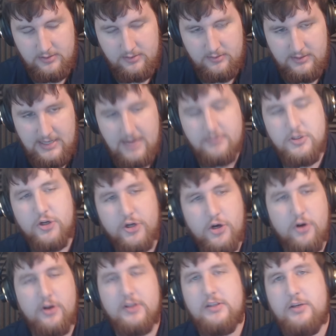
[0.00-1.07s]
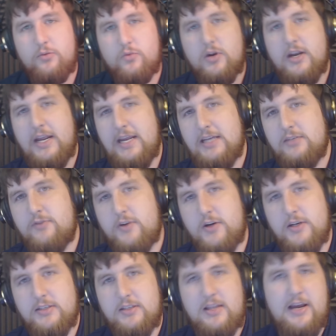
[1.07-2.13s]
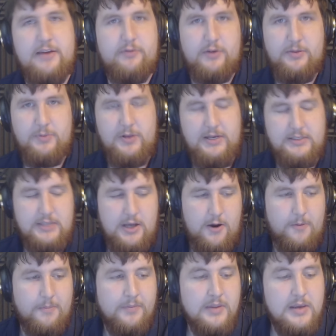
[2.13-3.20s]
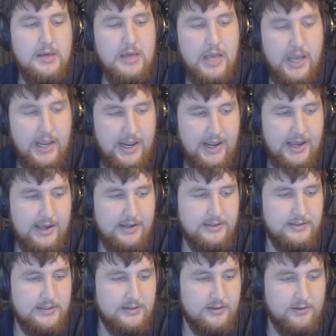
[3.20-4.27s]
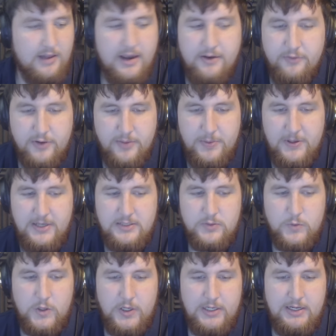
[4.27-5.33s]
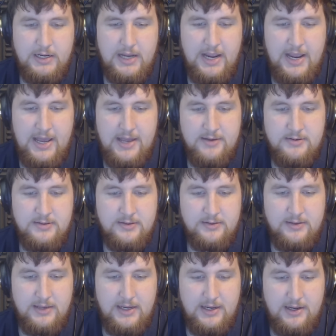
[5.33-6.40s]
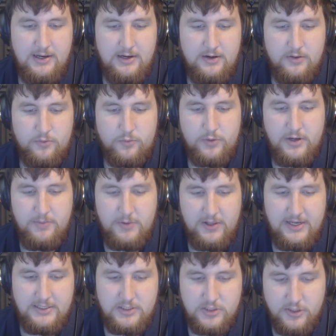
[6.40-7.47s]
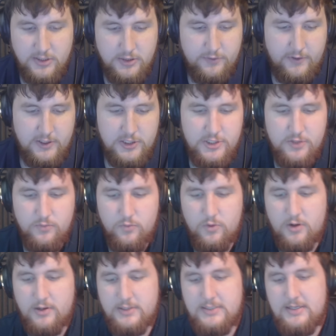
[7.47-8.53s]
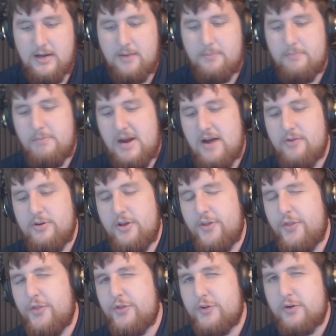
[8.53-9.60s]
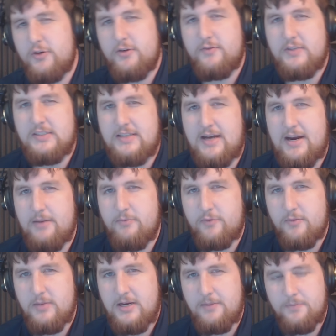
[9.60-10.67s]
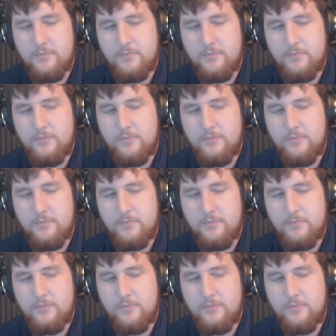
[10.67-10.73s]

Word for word: games that are currently running as far as live replays go. And the live replays work and the replay search function works about a third of the time for me.